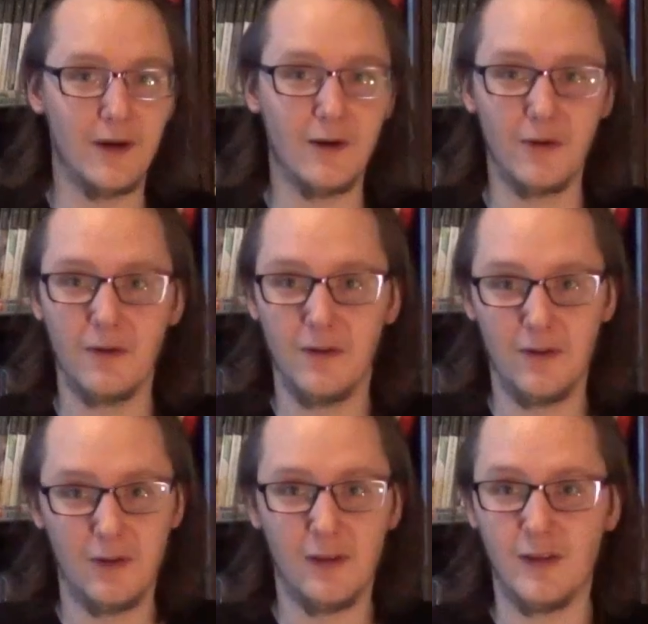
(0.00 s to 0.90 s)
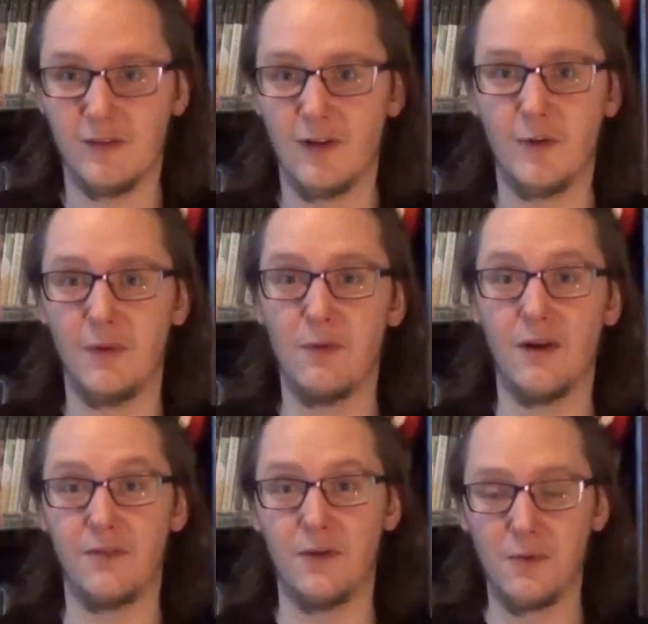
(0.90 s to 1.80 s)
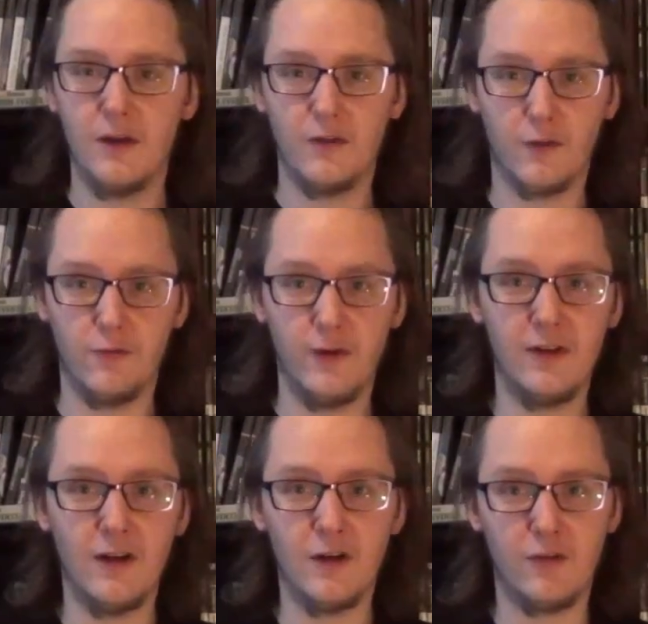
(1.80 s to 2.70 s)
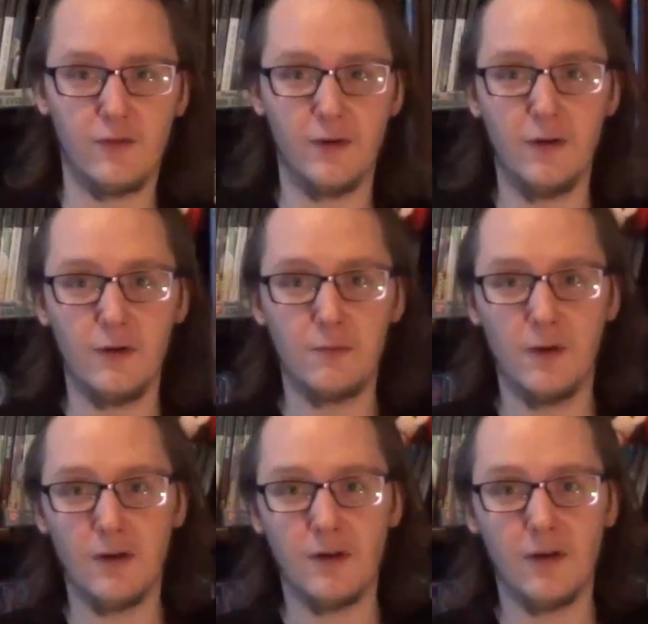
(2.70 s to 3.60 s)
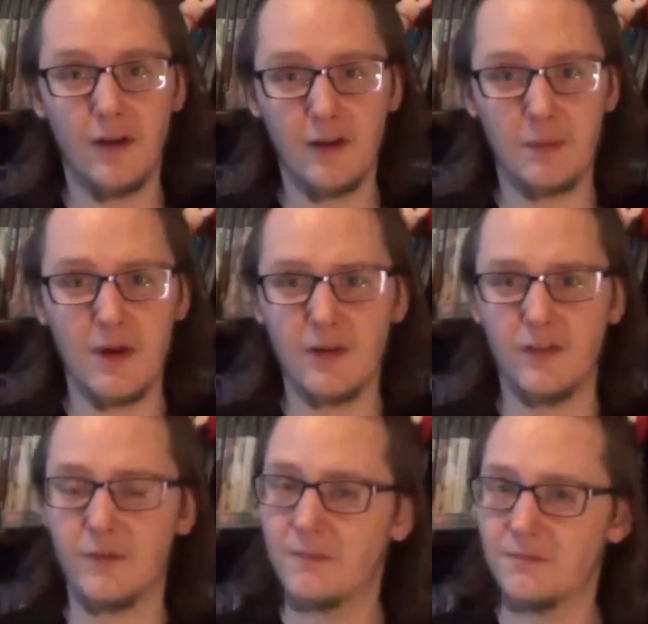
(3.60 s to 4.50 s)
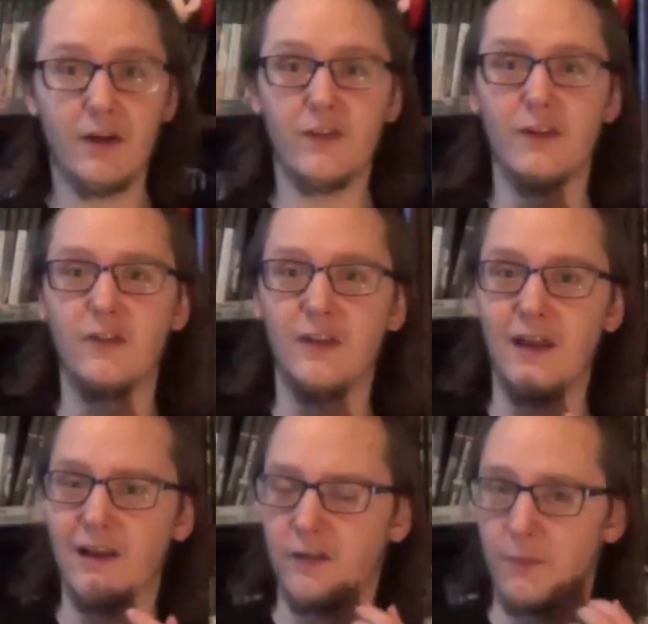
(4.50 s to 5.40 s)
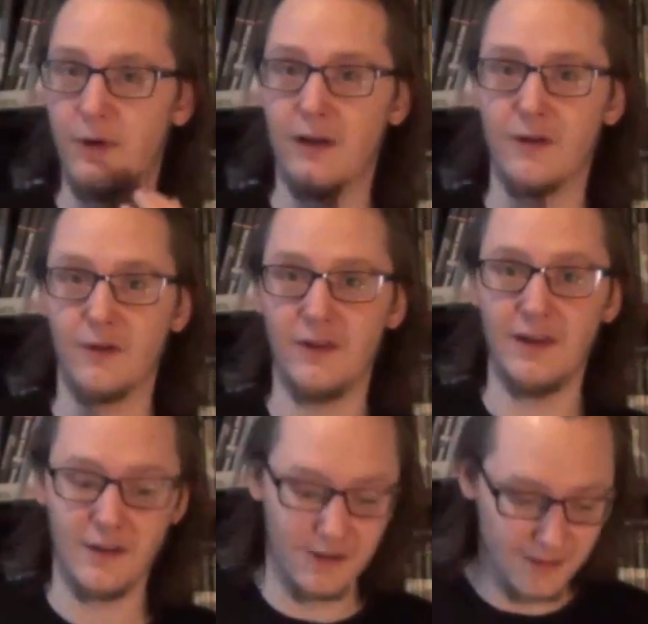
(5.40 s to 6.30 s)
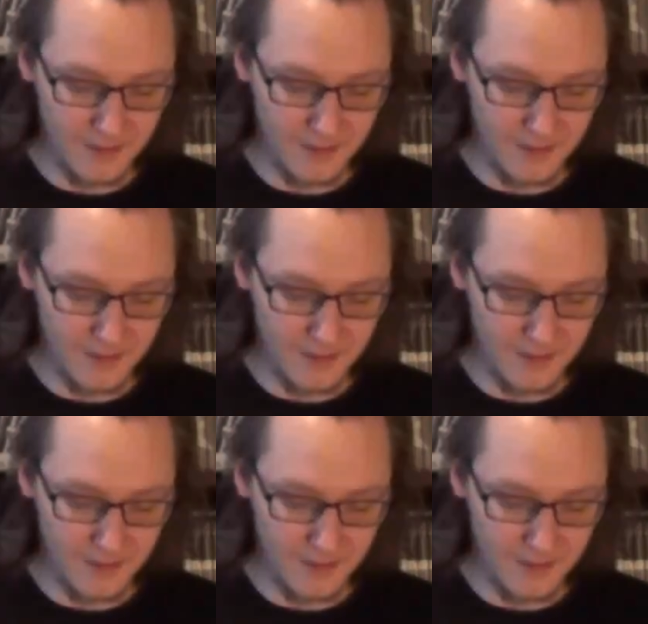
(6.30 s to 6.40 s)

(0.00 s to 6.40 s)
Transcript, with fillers: about. It's gotta be one of you. So three dollars for Oddworld on Xbox, I still see that as a pretty good deal.